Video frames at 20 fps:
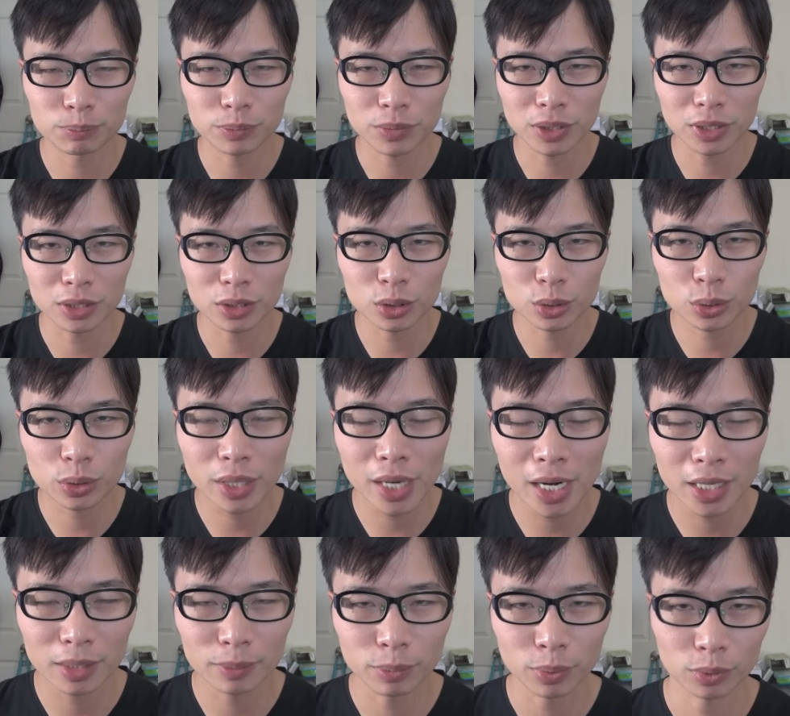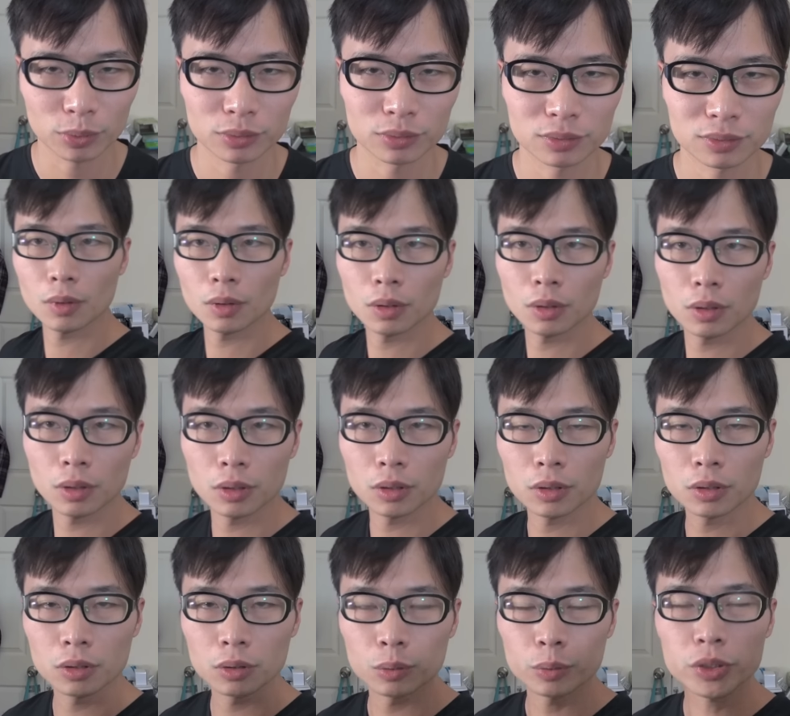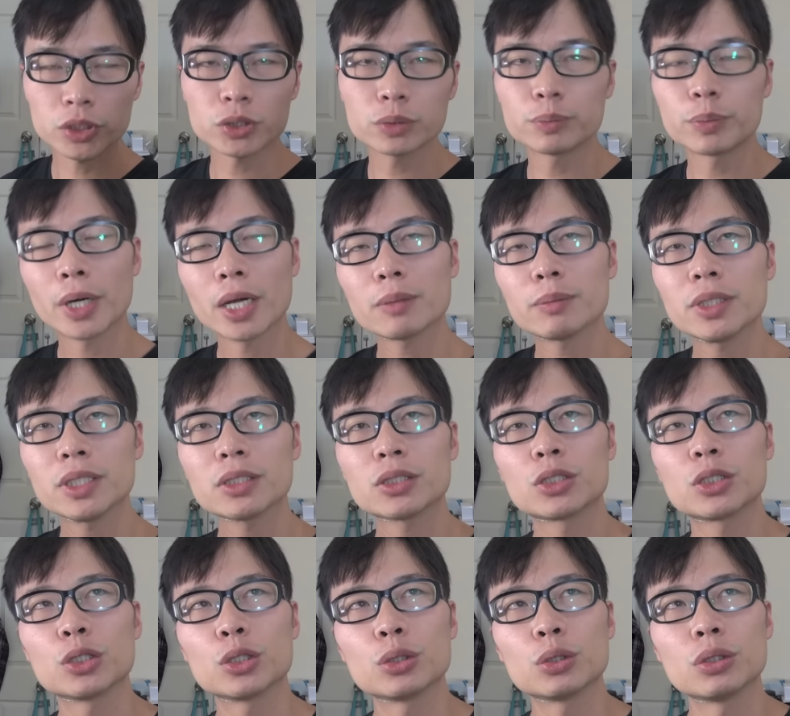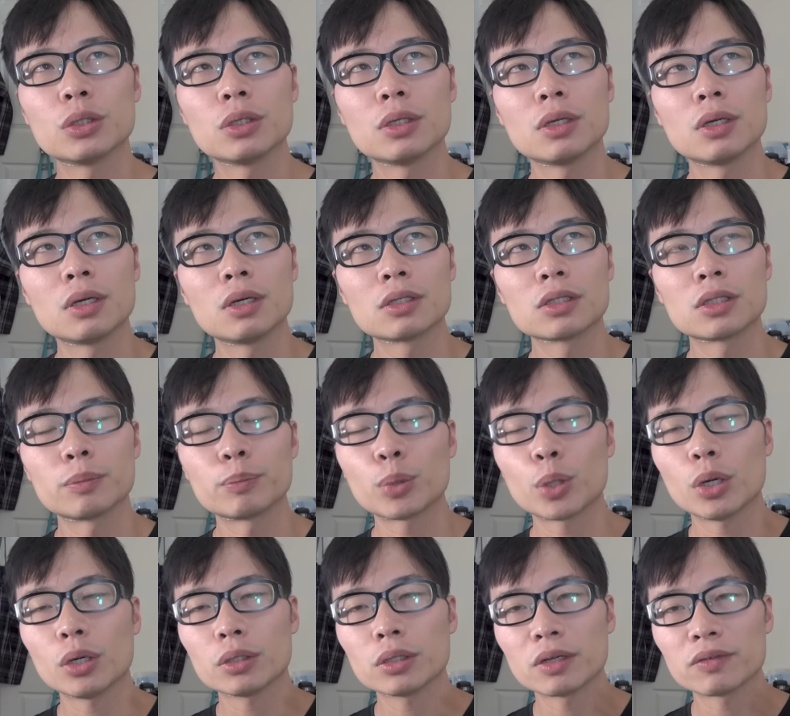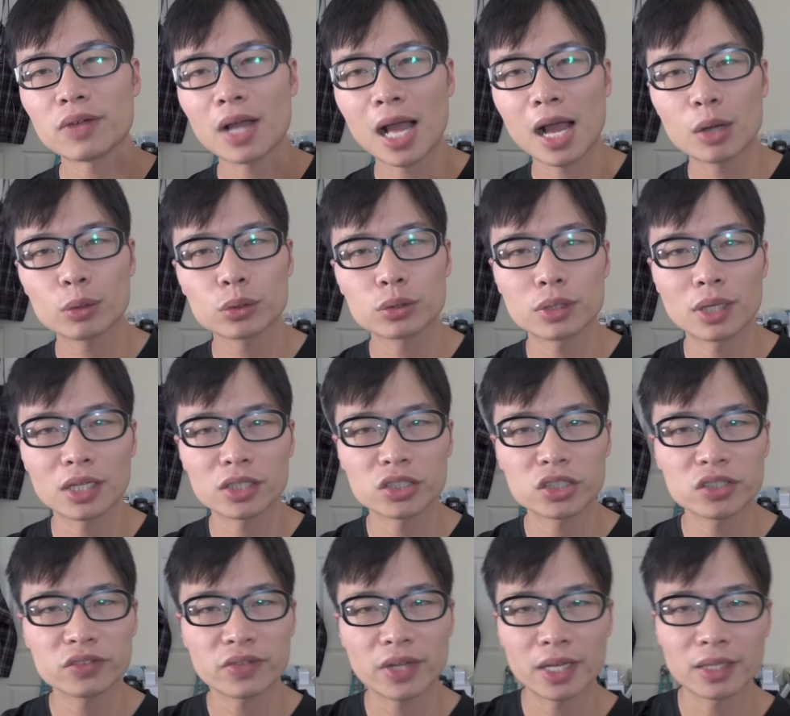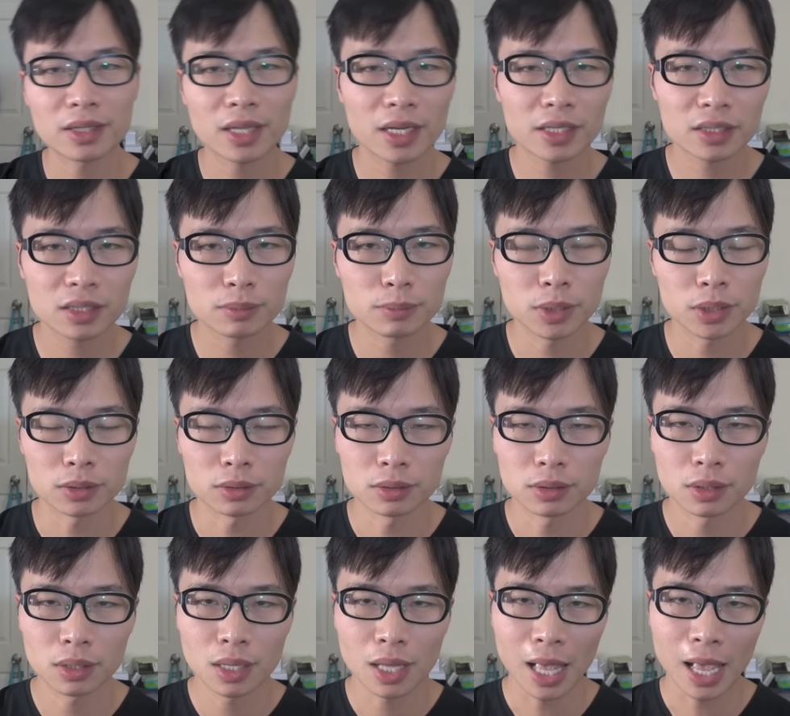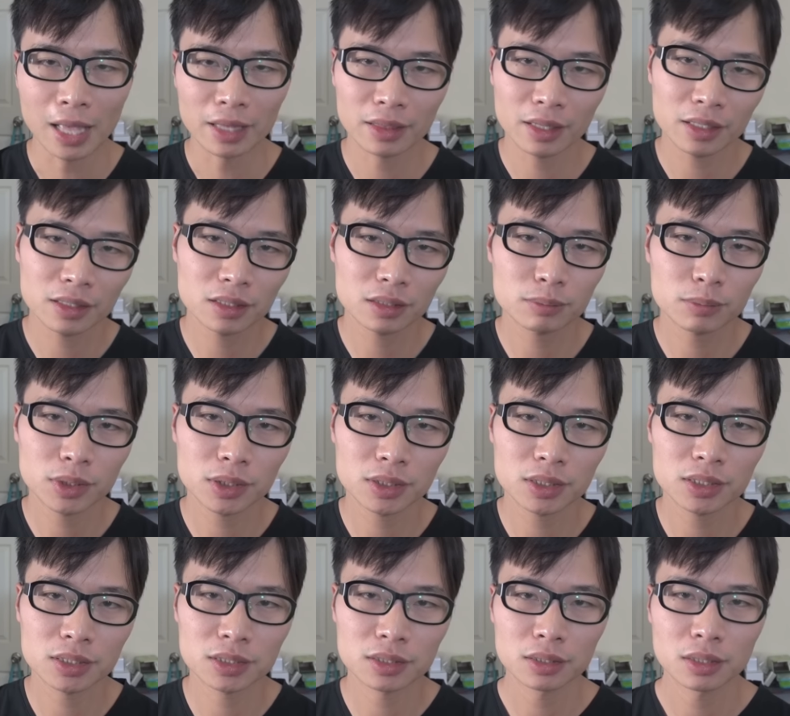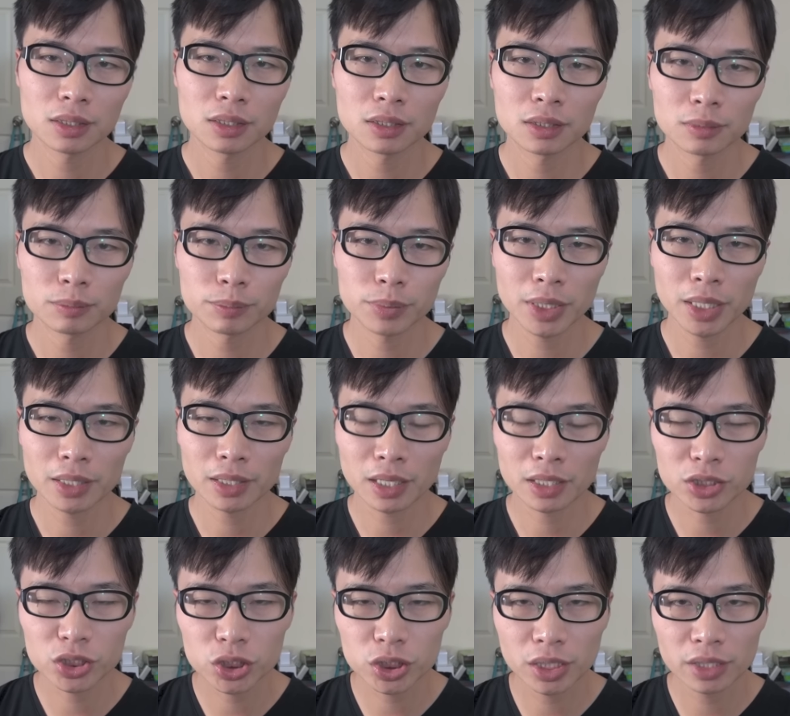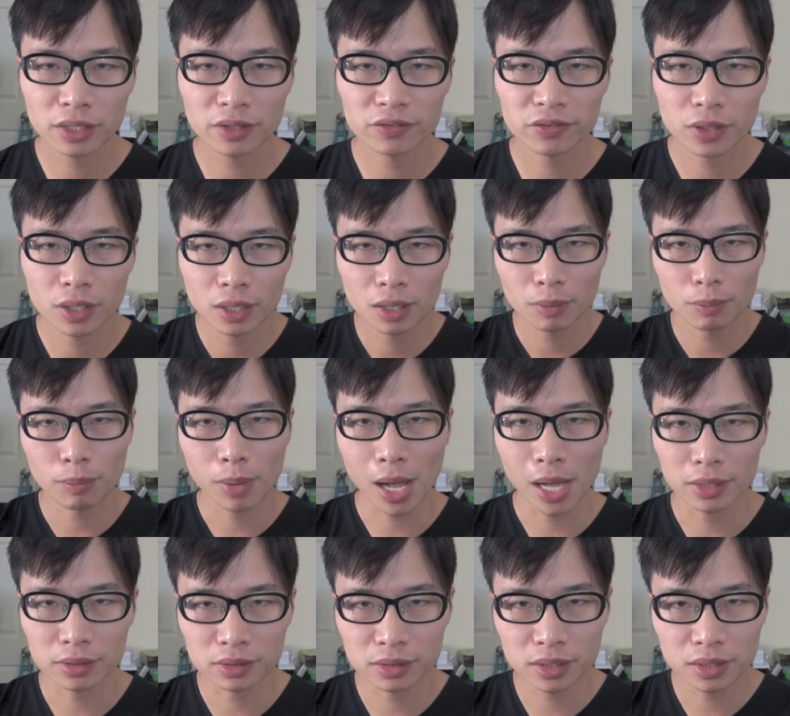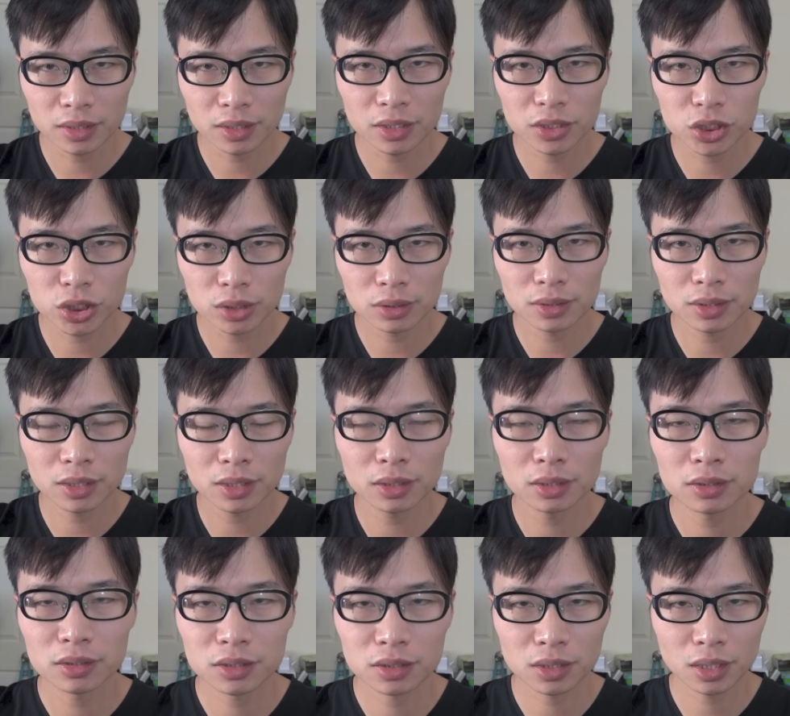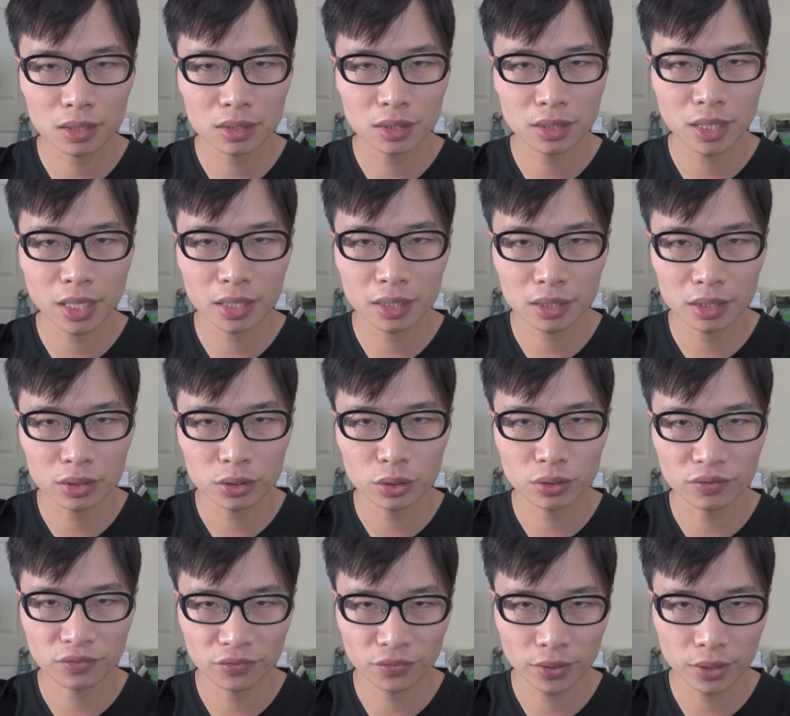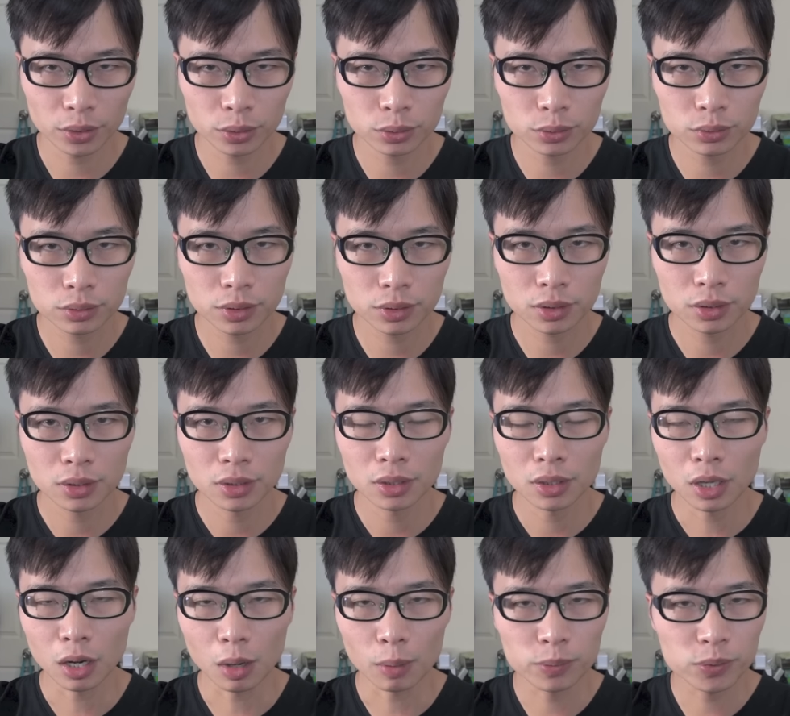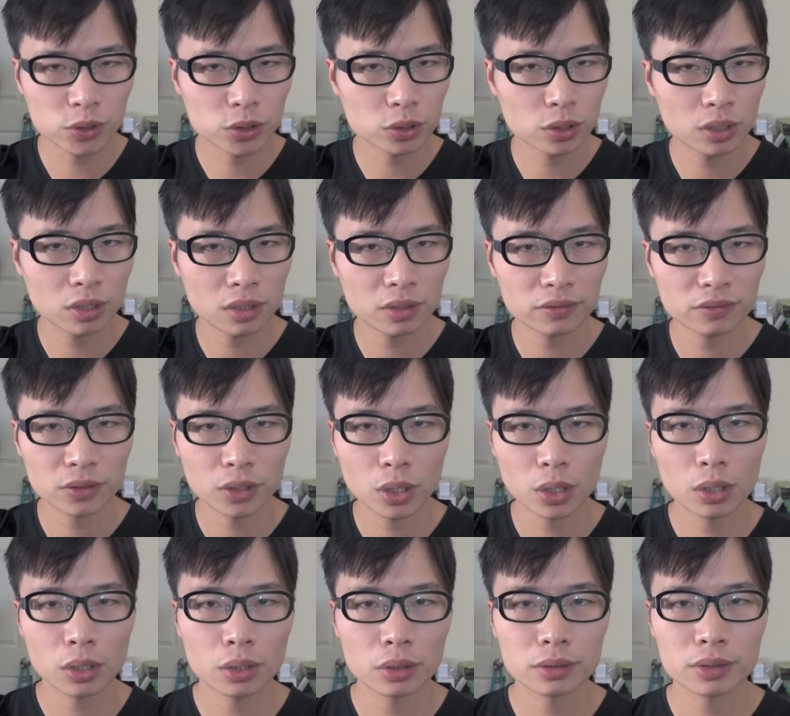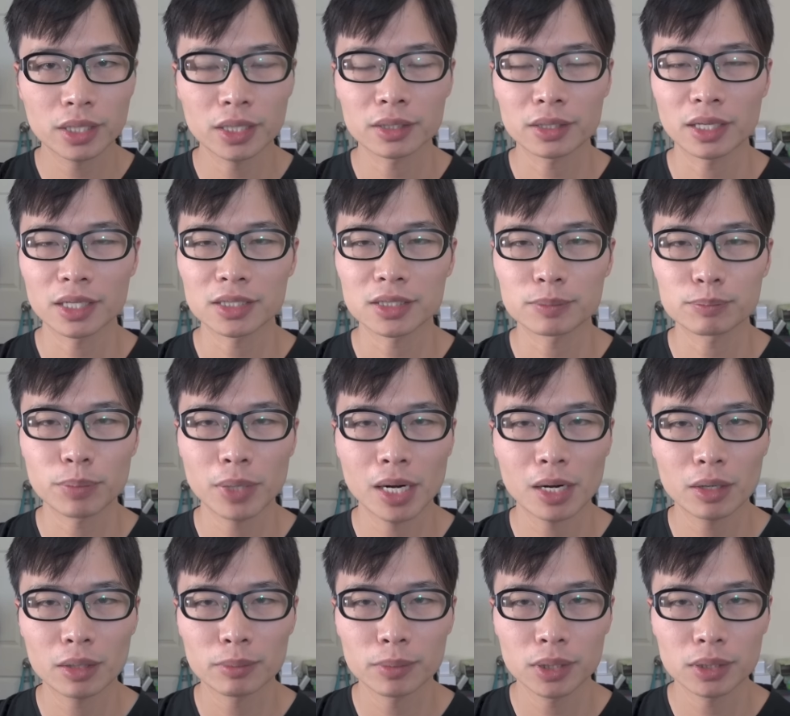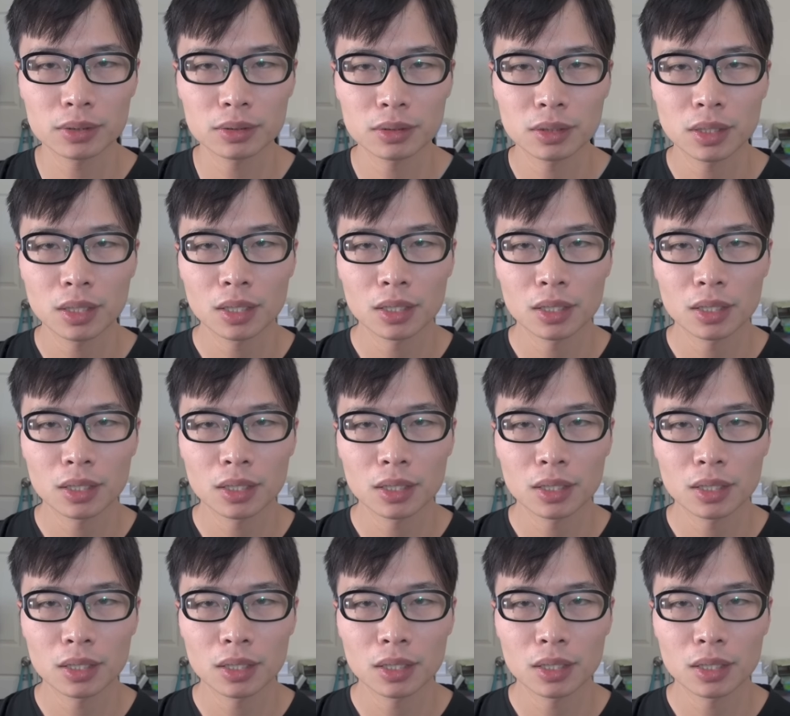incredible. Which brings me to the point of how to achieve enlightenment. Enlightenment is being achieved by diligently studying in your field, observe, learn, and experiment,